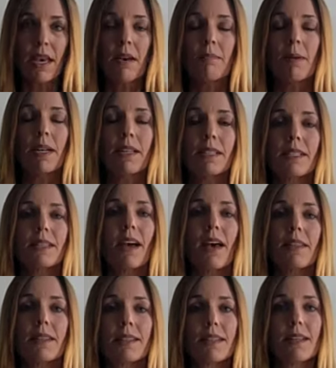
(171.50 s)
but it's not
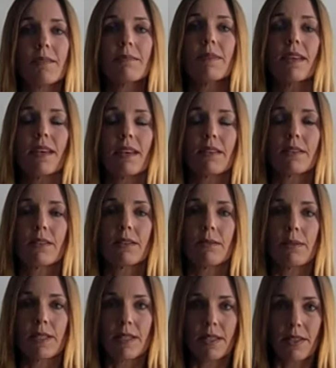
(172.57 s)
the same thing as
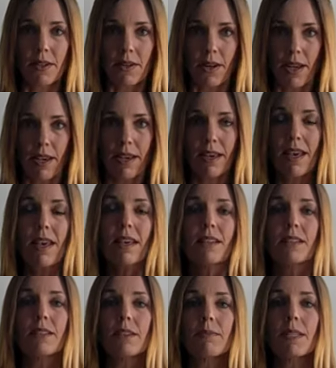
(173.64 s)
service learning.
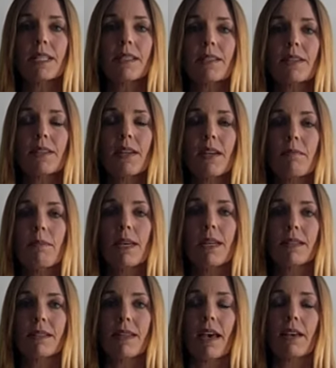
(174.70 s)
Service learning
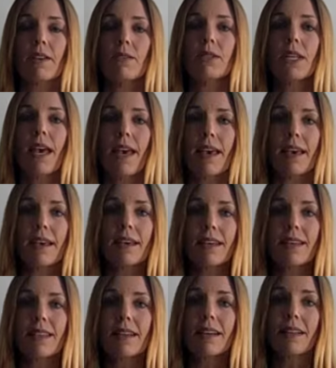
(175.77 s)
means that you
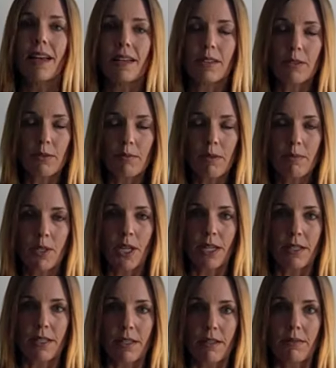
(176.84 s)
take the classroom
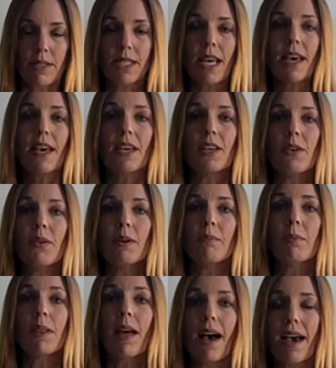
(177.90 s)
objectives, you
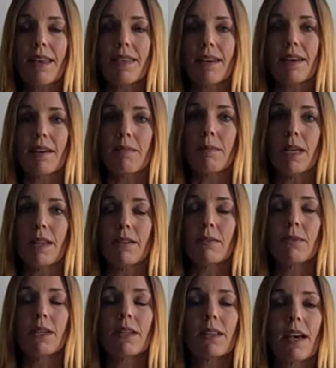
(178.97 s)
apply them in a
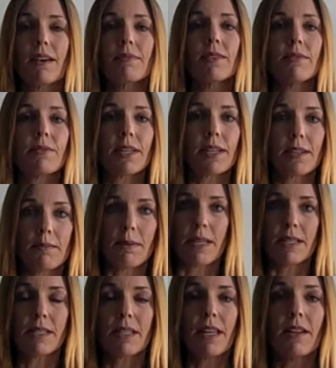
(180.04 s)
real-life
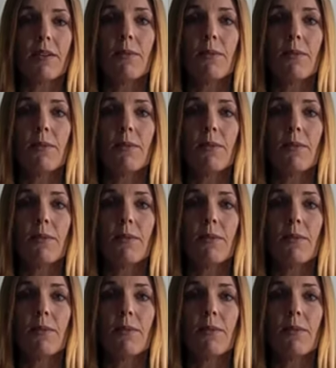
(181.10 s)
environment in a